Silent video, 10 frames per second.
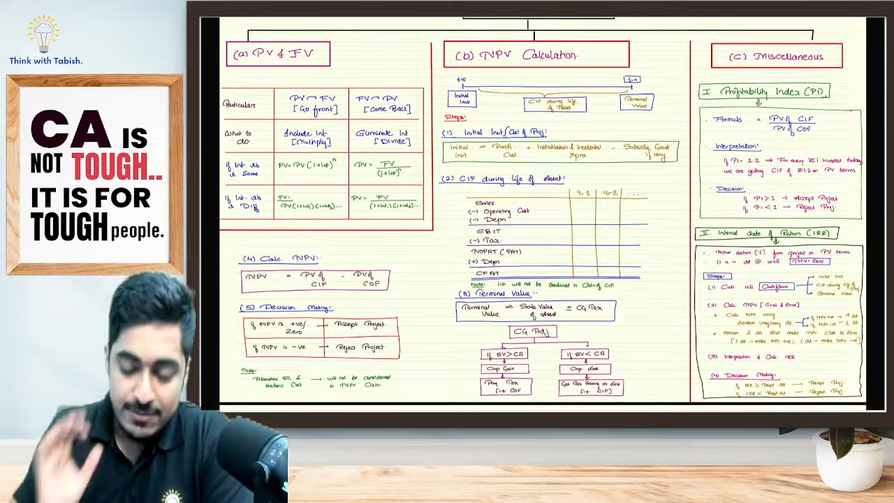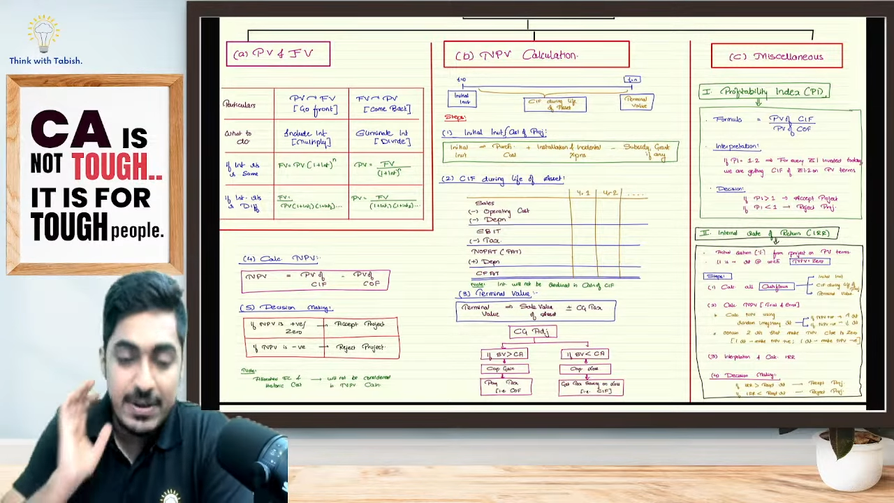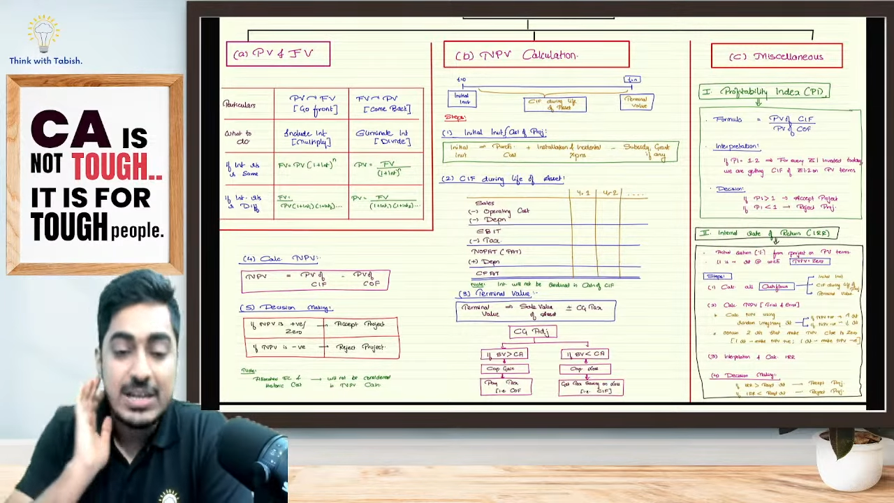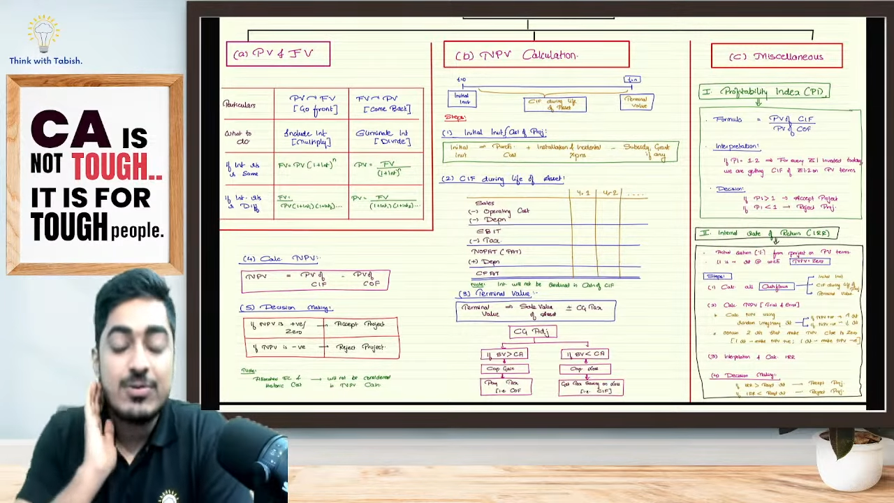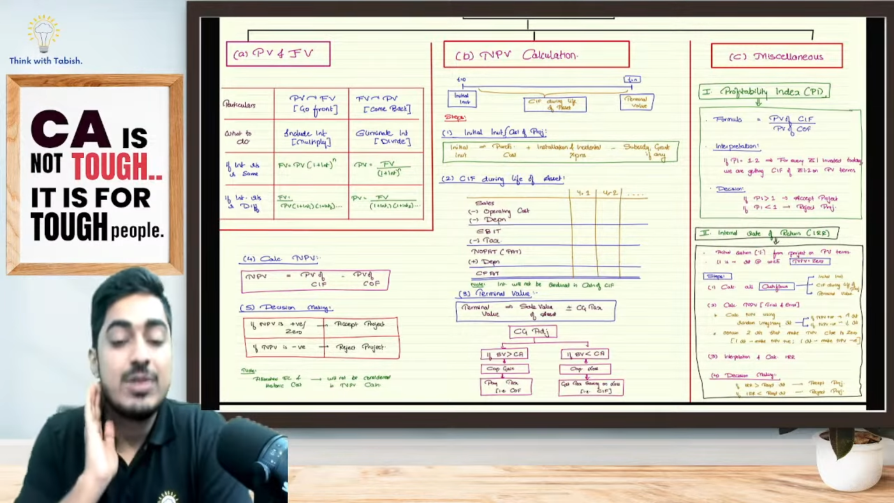
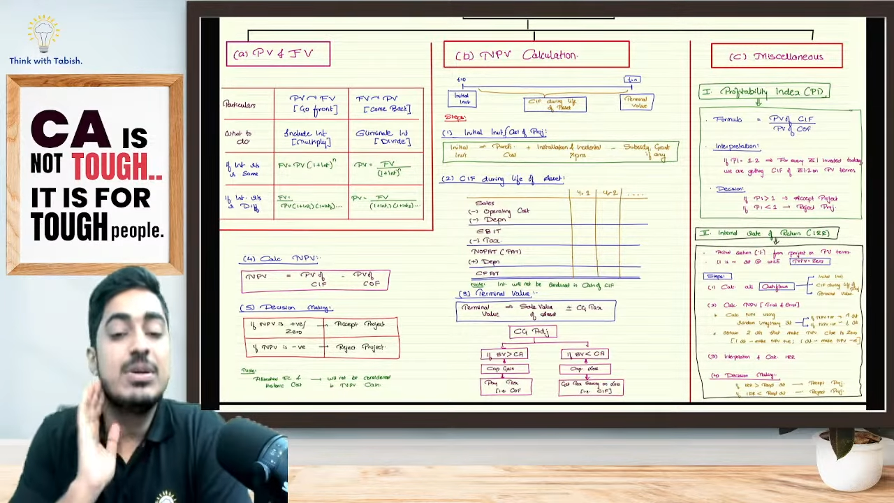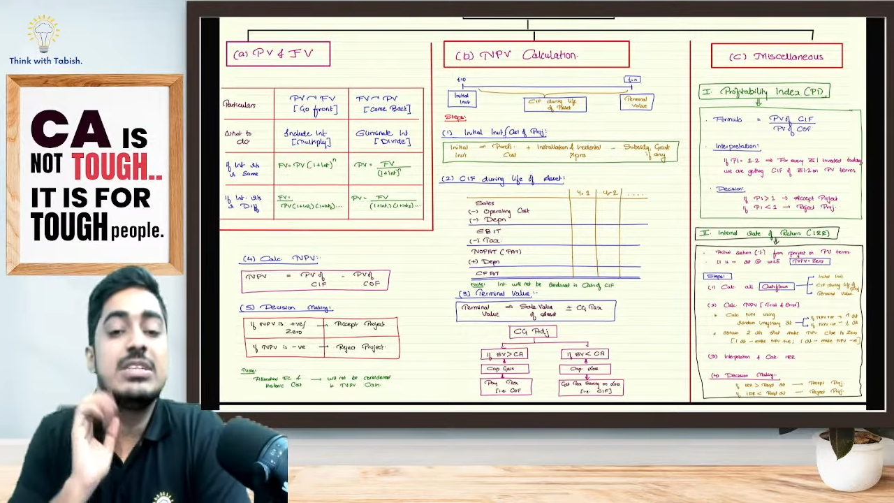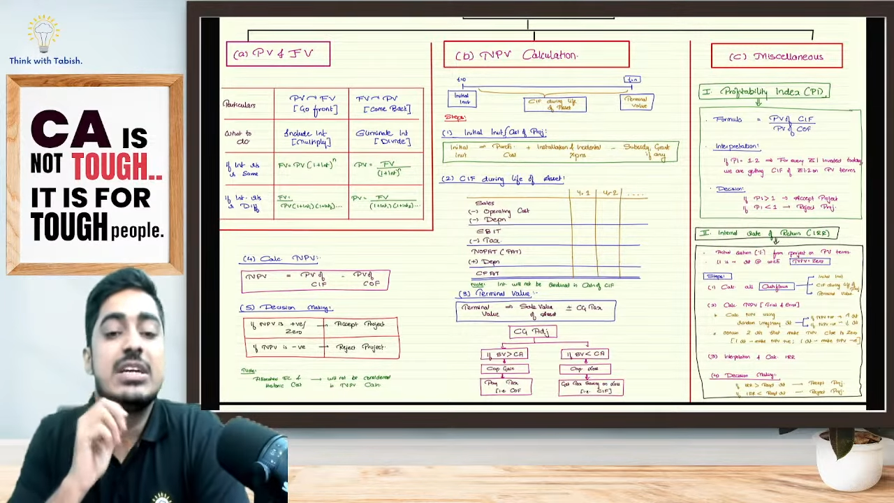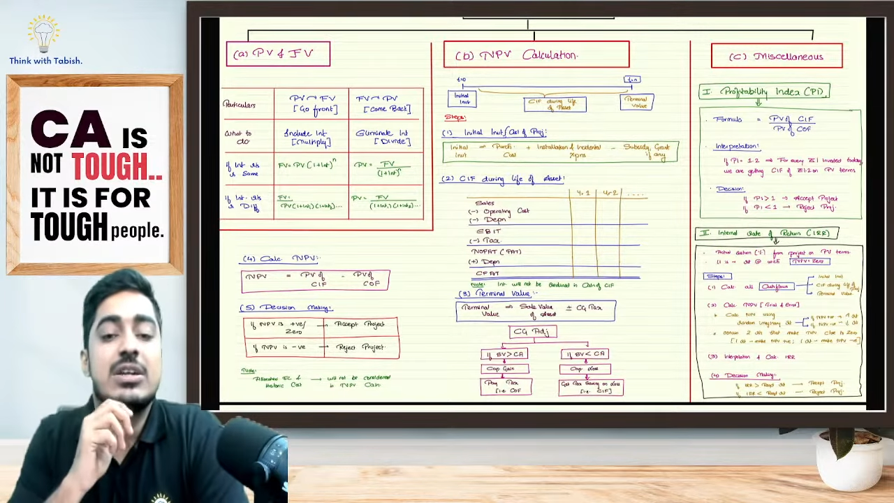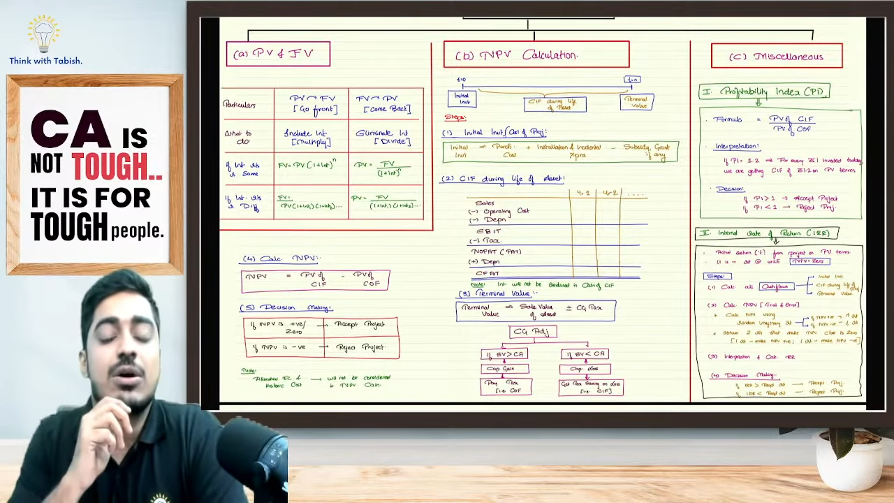File will be
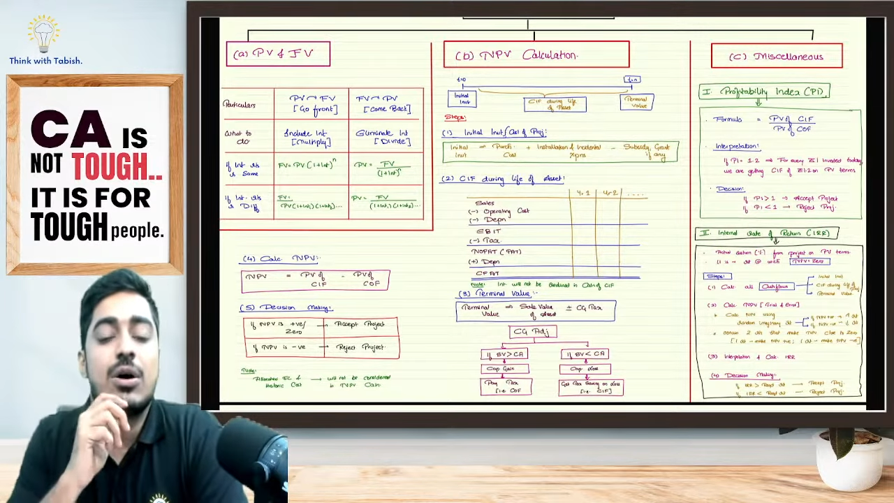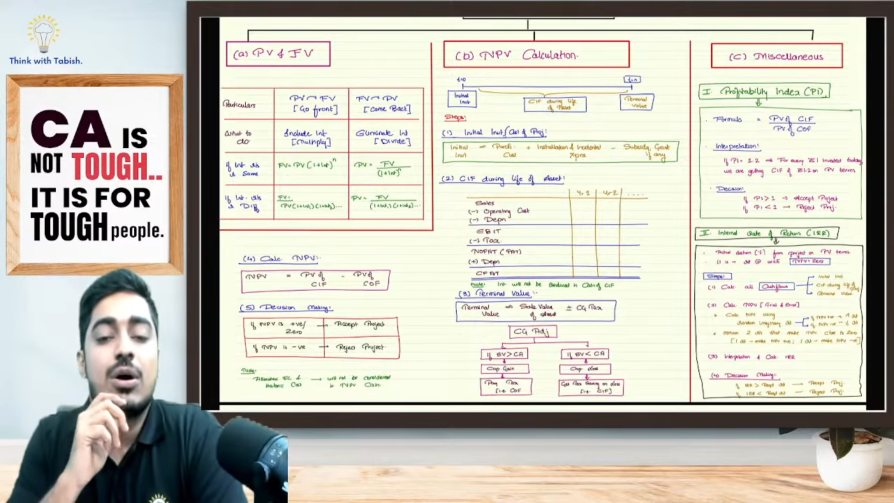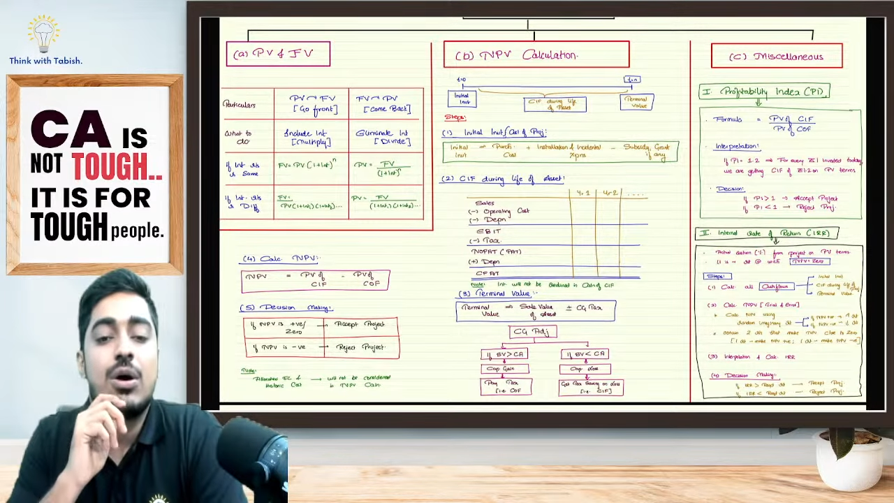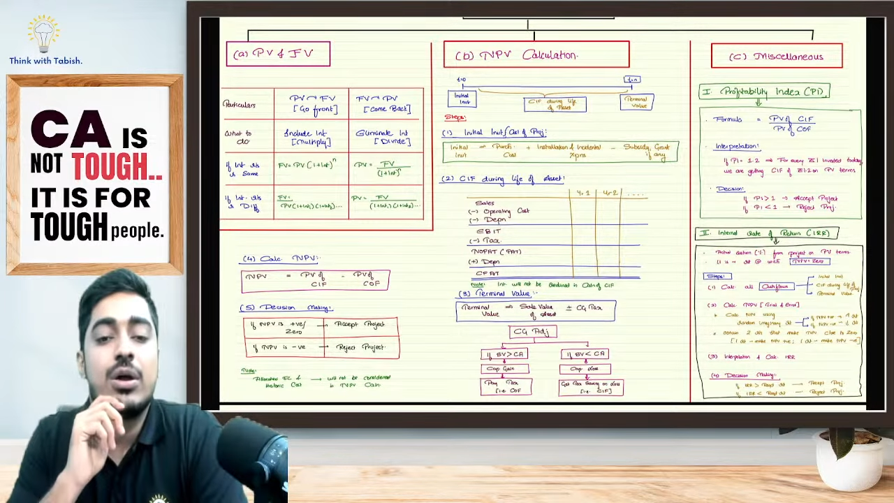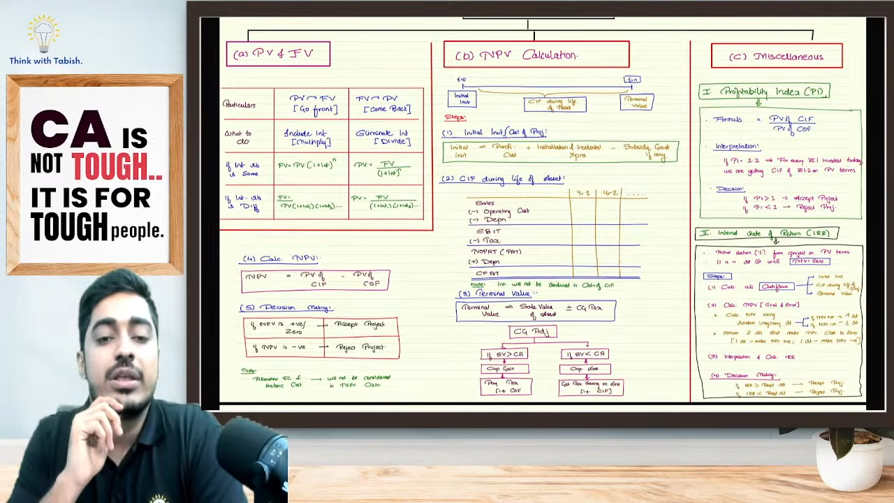shared
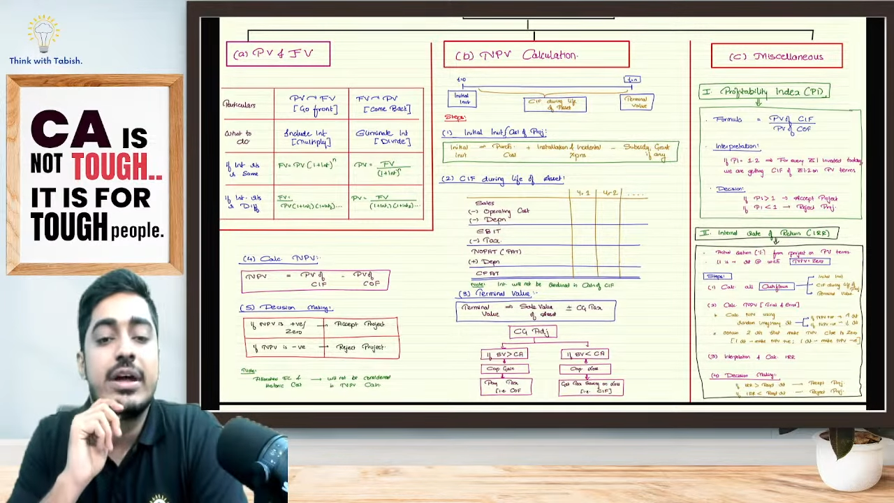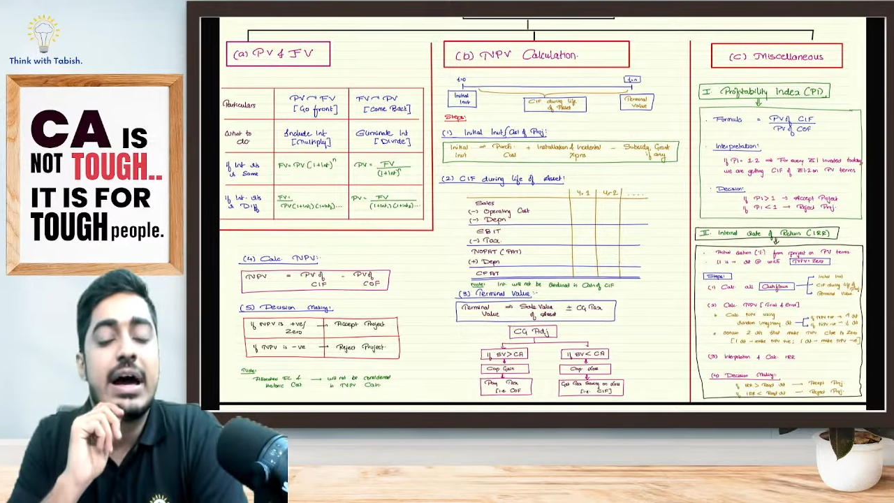on